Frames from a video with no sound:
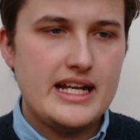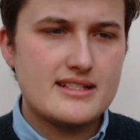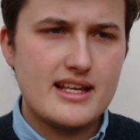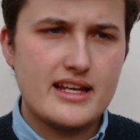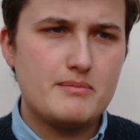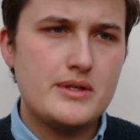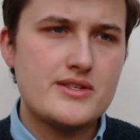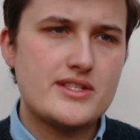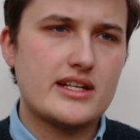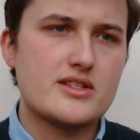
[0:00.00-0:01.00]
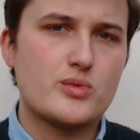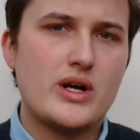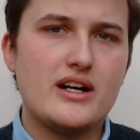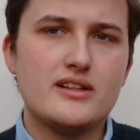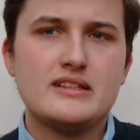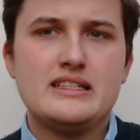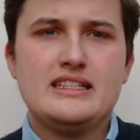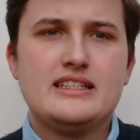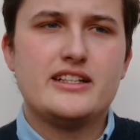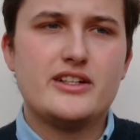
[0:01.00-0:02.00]
It's like music as well.
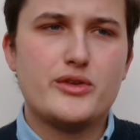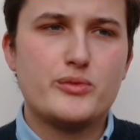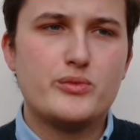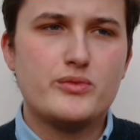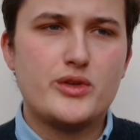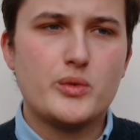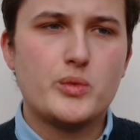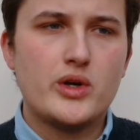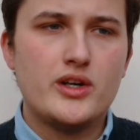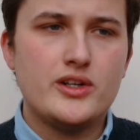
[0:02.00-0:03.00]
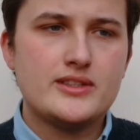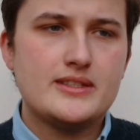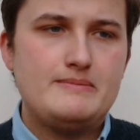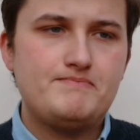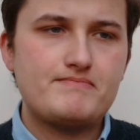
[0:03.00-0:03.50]
You know, the the world,